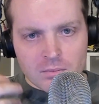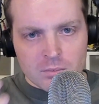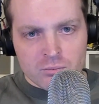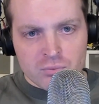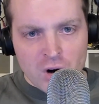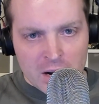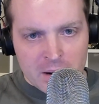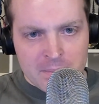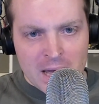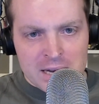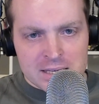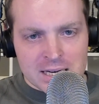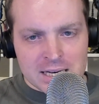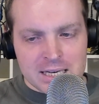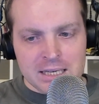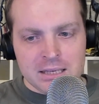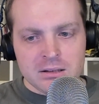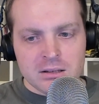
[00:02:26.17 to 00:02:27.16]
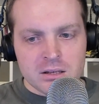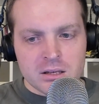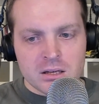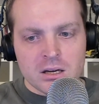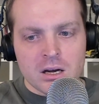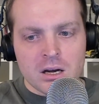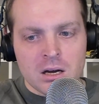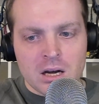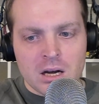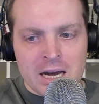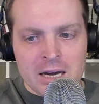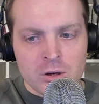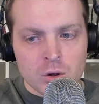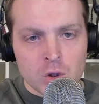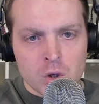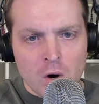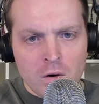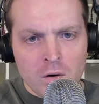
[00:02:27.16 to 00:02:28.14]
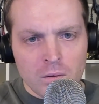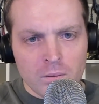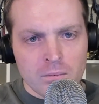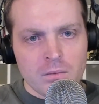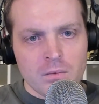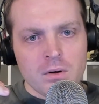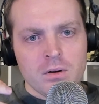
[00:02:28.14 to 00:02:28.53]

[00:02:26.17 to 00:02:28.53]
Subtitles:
Pragmatically, I know no